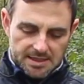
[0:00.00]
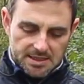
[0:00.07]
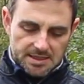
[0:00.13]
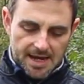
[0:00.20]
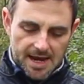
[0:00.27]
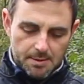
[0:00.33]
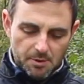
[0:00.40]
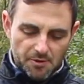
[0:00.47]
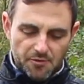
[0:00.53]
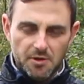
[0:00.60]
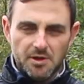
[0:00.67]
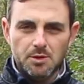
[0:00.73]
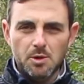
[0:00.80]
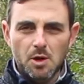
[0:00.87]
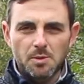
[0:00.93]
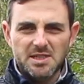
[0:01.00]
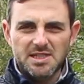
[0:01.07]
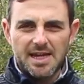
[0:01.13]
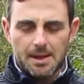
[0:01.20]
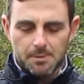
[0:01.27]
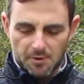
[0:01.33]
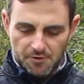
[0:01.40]
Stableford, there will be
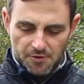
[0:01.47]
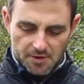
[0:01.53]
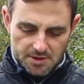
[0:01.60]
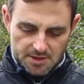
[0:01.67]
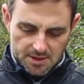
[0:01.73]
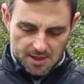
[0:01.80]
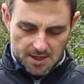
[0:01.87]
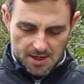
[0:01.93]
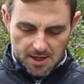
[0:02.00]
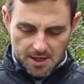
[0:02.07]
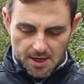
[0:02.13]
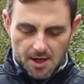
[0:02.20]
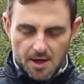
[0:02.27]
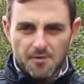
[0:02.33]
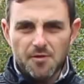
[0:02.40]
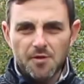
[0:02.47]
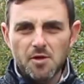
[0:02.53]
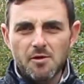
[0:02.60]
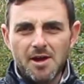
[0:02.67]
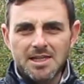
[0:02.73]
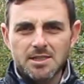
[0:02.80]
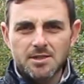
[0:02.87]
Staplefords for the
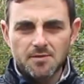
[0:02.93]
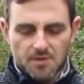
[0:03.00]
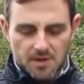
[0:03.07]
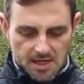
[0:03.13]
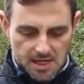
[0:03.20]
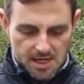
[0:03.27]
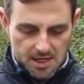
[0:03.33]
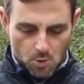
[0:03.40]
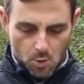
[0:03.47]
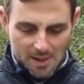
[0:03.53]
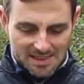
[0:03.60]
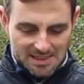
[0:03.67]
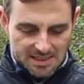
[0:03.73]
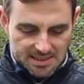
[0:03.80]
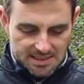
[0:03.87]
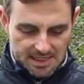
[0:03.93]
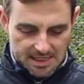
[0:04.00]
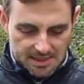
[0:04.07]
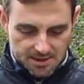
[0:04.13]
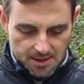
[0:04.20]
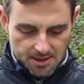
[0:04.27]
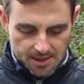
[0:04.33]
rest of the winter
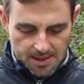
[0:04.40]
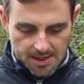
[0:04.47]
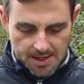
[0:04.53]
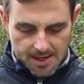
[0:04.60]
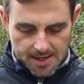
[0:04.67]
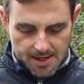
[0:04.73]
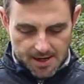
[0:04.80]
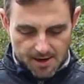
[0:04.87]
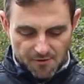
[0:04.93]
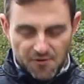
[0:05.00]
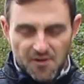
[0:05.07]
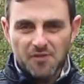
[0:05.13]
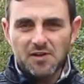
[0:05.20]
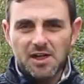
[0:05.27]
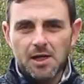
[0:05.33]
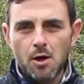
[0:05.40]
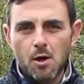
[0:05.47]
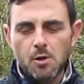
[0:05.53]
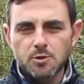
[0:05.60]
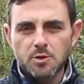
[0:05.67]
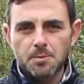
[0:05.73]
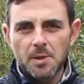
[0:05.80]
season. 15
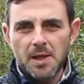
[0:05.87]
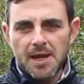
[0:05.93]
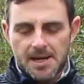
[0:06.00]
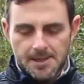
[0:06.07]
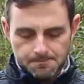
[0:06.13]
holes we played,